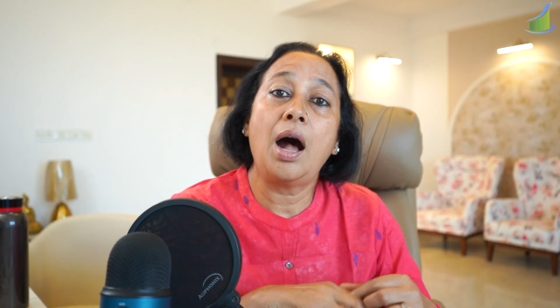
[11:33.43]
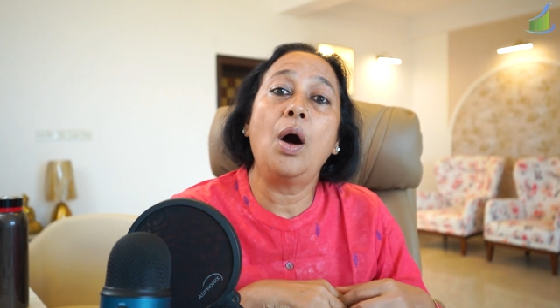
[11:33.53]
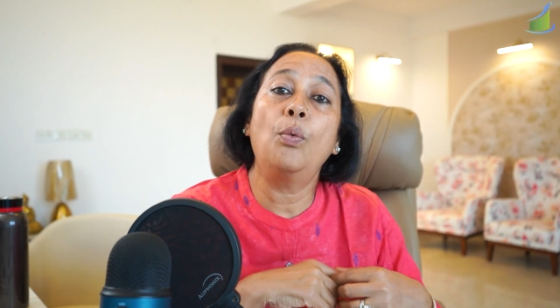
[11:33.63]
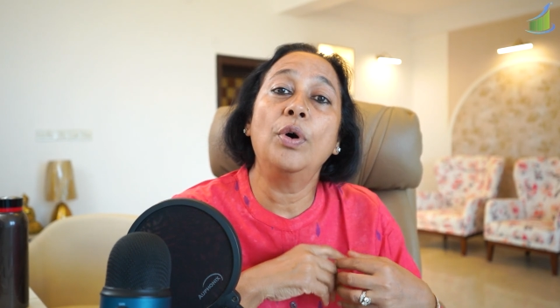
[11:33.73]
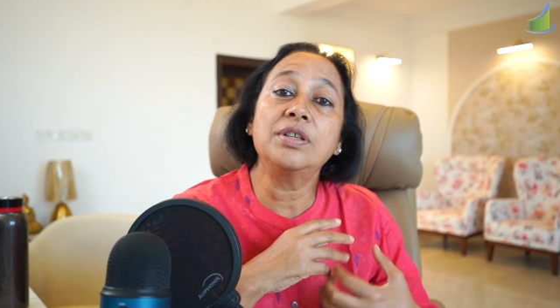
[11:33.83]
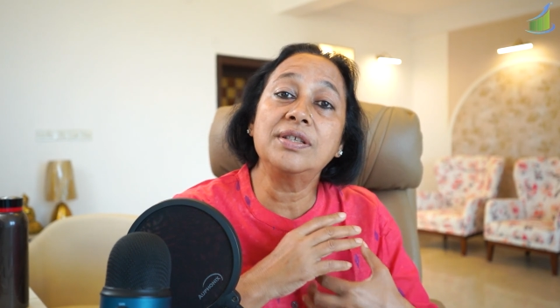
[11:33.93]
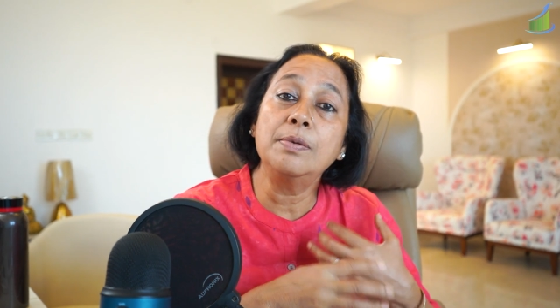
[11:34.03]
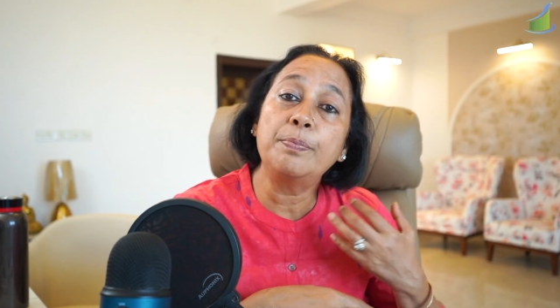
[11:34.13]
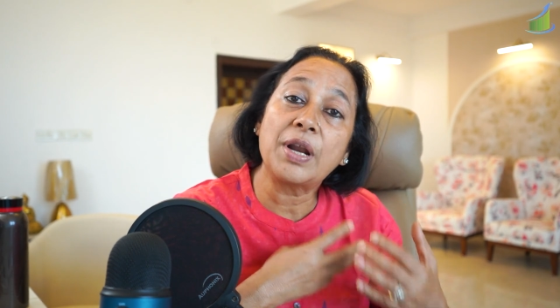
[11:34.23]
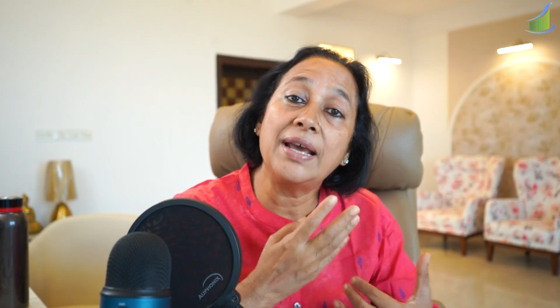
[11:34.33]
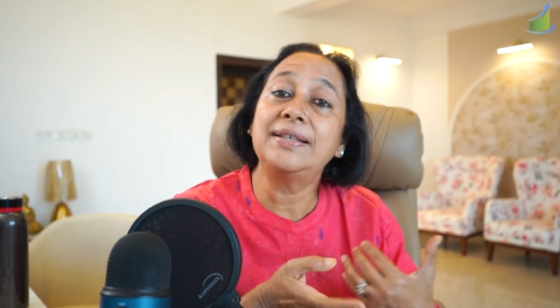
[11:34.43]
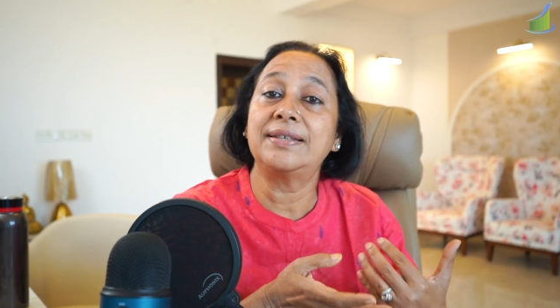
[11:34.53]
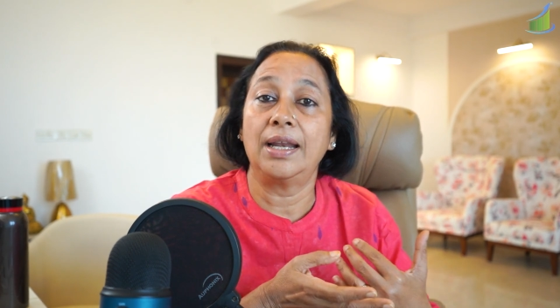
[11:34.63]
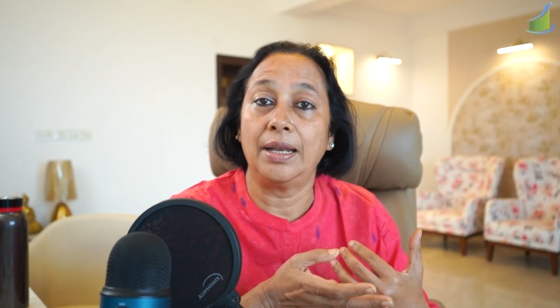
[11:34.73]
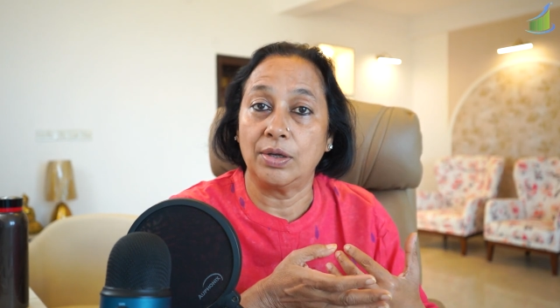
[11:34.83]
What's the price
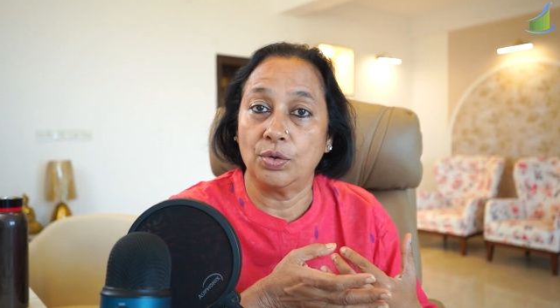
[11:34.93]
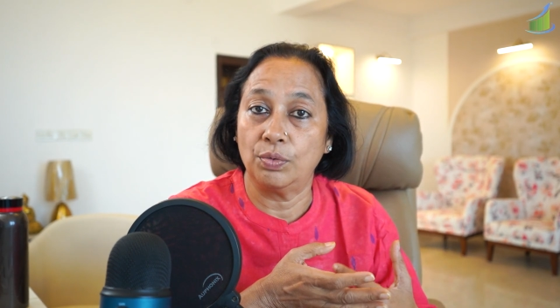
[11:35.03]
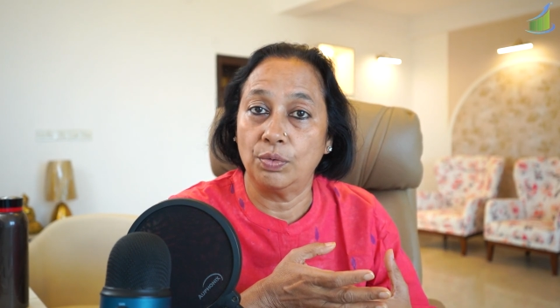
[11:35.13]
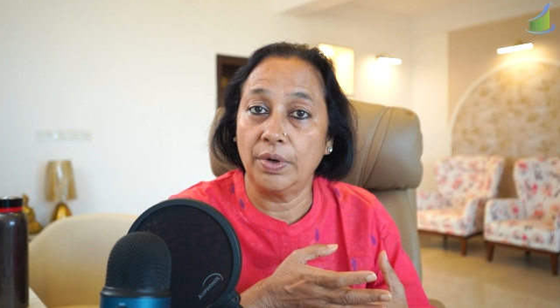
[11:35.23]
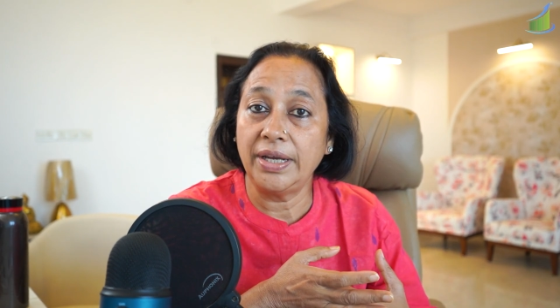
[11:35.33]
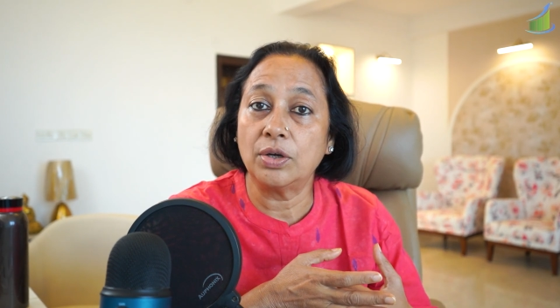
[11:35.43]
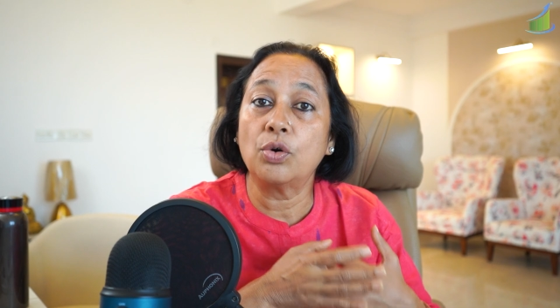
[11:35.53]
telling you, right?